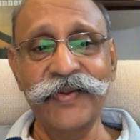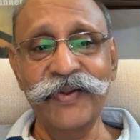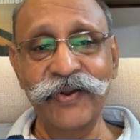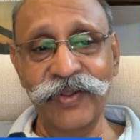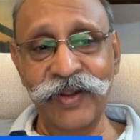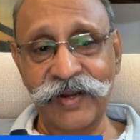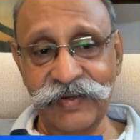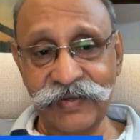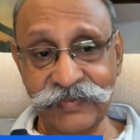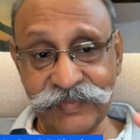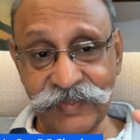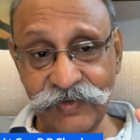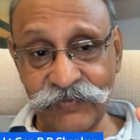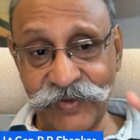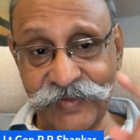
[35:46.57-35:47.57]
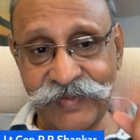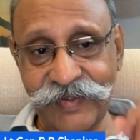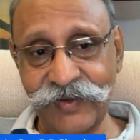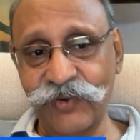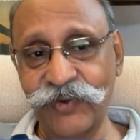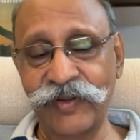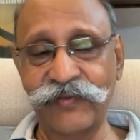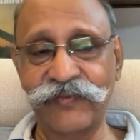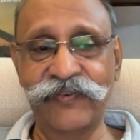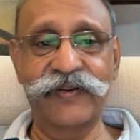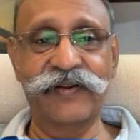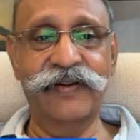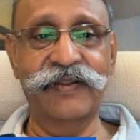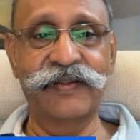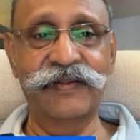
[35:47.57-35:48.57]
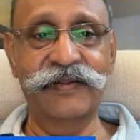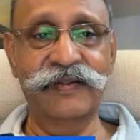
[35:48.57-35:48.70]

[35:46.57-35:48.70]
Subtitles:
You have to understand why they are going for it.